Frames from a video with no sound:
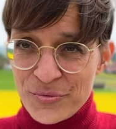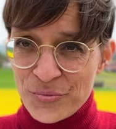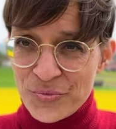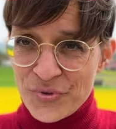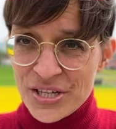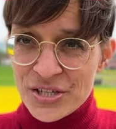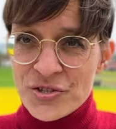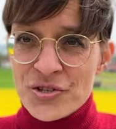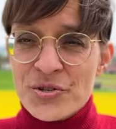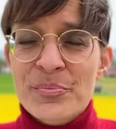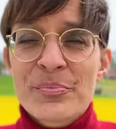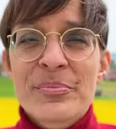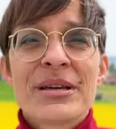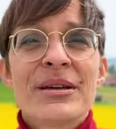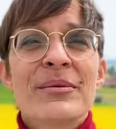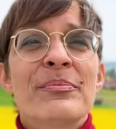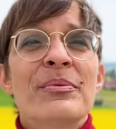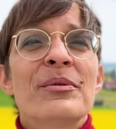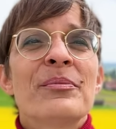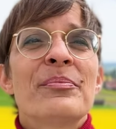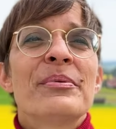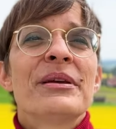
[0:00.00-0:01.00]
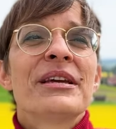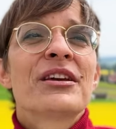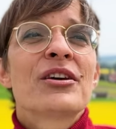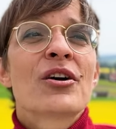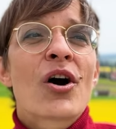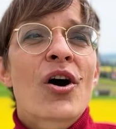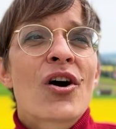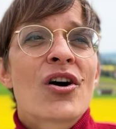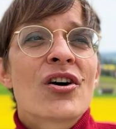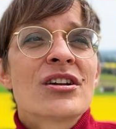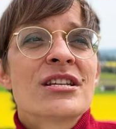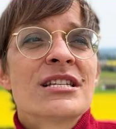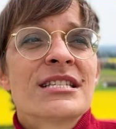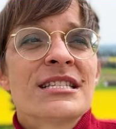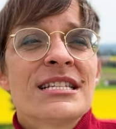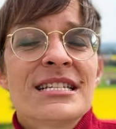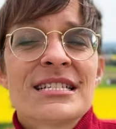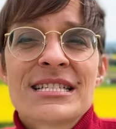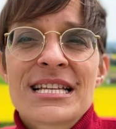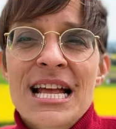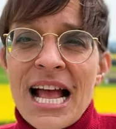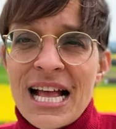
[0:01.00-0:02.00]
richer people because
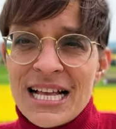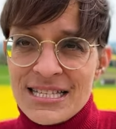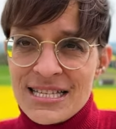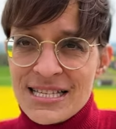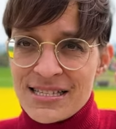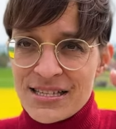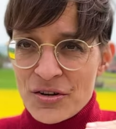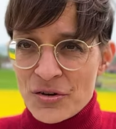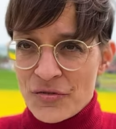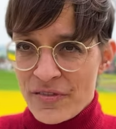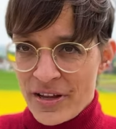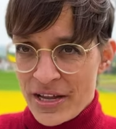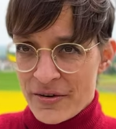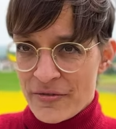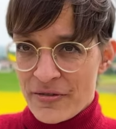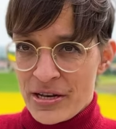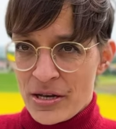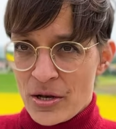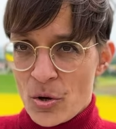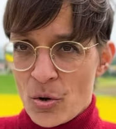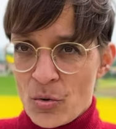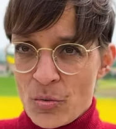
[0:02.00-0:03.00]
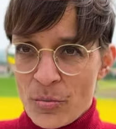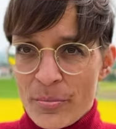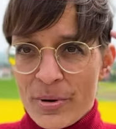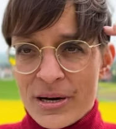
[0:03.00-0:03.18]
the taxes are very low,